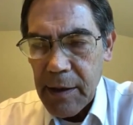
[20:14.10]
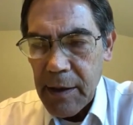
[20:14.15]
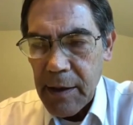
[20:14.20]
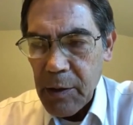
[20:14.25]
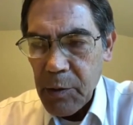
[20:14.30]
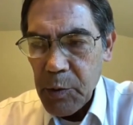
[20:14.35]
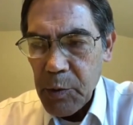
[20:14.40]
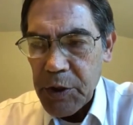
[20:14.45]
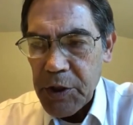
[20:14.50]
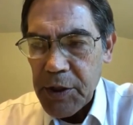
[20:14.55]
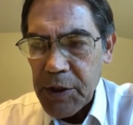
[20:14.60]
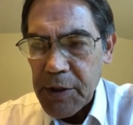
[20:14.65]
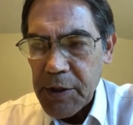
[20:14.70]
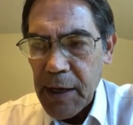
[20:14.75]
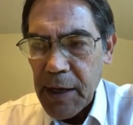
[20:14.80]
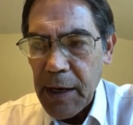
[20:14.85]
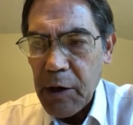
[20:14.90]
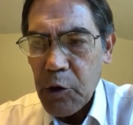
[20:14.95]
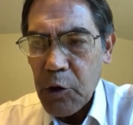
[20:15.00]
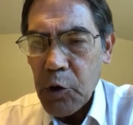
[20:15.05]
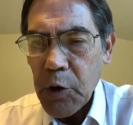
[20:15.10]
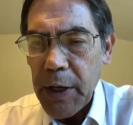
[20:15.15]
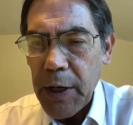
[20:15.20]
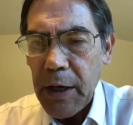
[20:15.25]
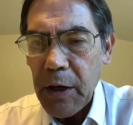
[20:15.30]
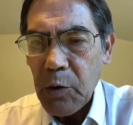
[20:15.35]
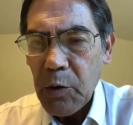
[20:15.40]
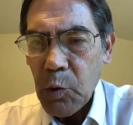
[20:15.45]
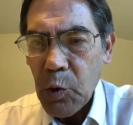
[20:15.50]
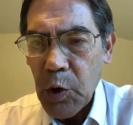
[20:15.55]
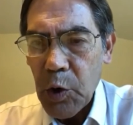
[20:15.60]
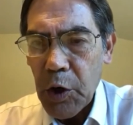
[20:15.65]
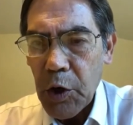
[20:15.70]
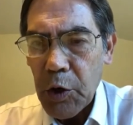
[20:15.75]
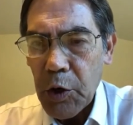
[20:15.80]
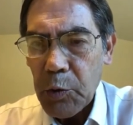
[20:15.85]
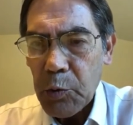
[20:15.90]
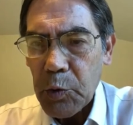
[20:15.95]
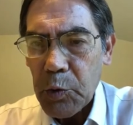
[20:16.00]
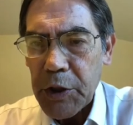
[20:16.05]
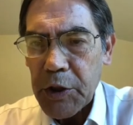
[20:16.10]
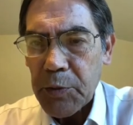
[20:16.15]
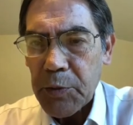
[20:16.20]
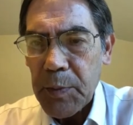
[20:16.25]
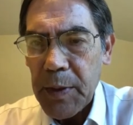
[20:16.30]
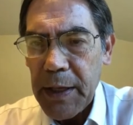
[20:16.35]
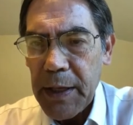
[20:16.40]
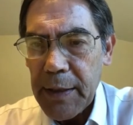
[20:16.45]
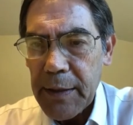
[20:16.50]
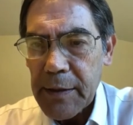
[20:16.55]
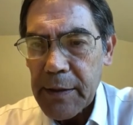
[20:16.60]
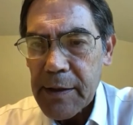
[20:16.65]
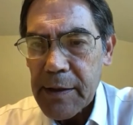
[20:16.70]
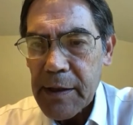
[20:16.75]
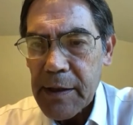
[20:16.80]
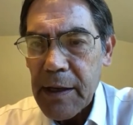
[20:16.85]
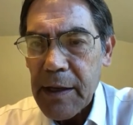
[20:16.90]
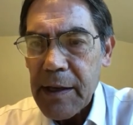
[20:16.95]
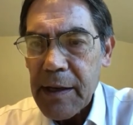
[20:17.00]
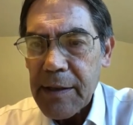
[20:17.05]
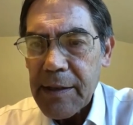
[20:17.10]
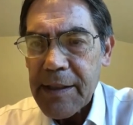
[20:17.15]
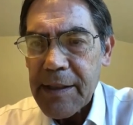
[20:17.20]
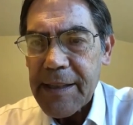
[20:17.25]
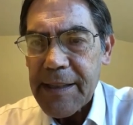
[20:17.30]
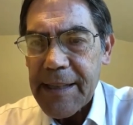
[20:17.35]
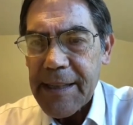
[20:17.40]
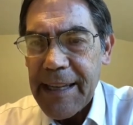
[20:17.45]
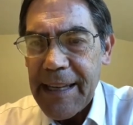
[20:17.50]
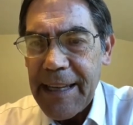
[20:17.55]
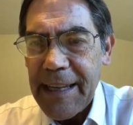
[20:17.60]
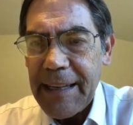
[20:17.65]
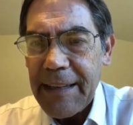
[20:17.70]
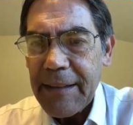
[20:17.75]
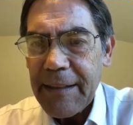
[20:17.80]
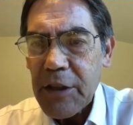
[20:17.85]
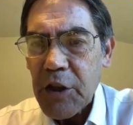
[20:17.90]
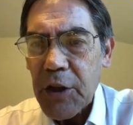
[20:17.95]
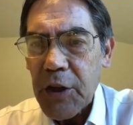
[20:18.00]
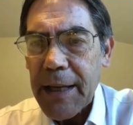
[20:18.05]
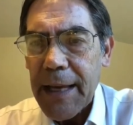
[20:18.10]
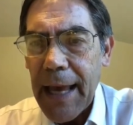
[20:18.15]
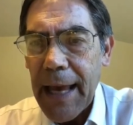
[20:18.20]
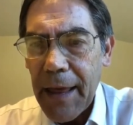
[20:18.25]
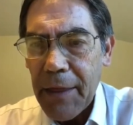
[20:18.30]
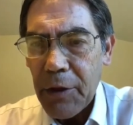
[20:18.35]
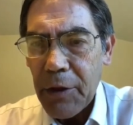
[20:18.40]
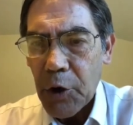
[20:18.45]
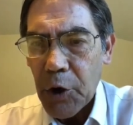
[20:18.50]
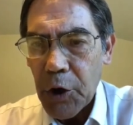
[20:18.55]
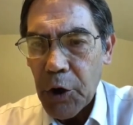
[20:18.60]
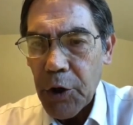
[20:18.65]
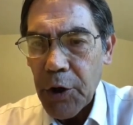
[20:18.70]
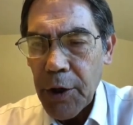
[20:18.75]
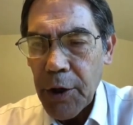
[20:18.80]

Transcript: which is a Greek word which means seen together.